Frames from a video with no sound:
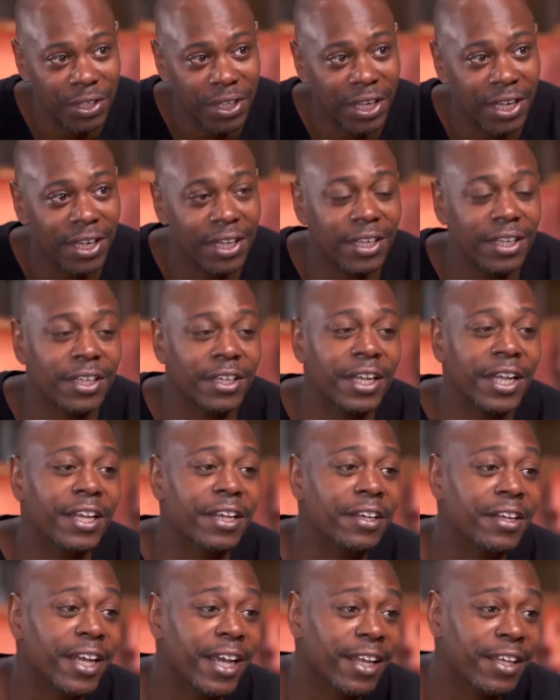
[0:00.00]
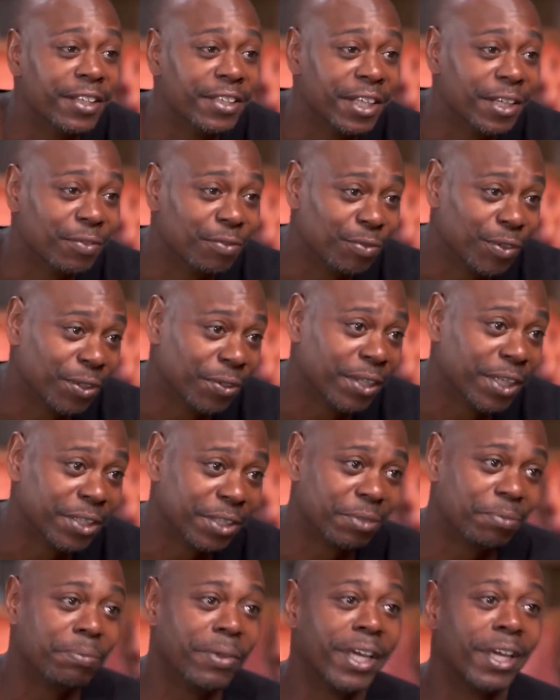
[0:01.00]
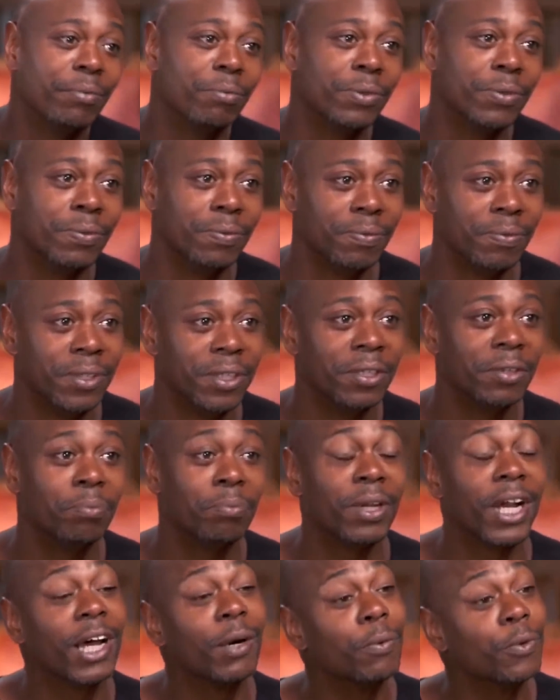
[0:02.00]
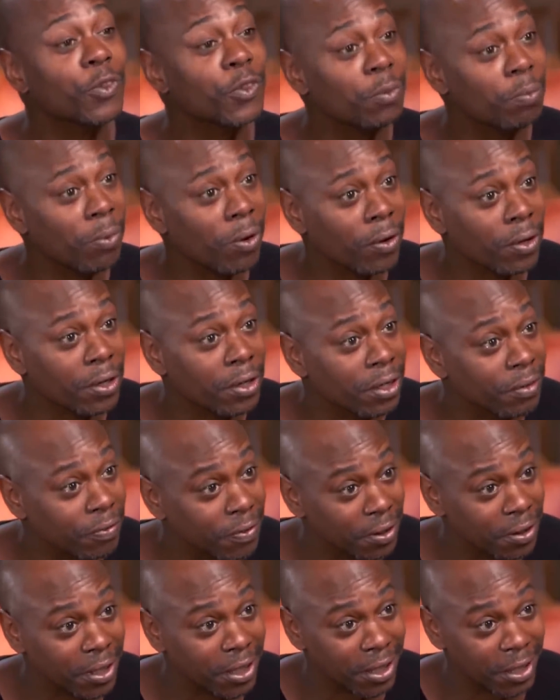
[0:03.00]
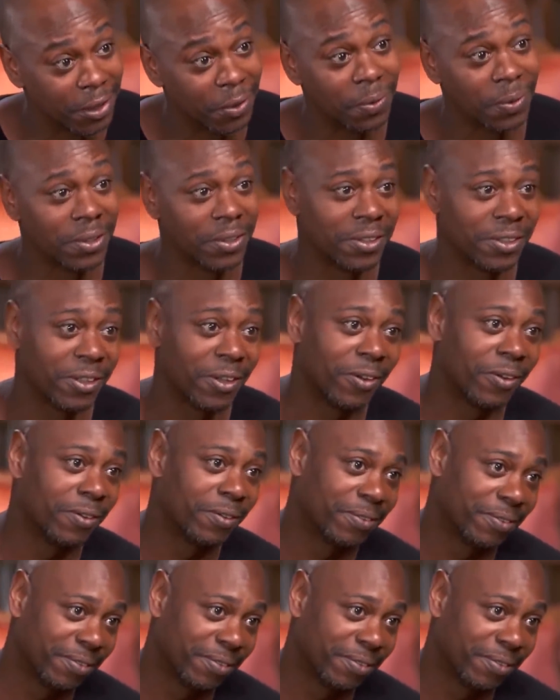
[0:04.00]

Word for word: And in that analogy, I felt like the baboon. But I was smart enough to let go of the salt.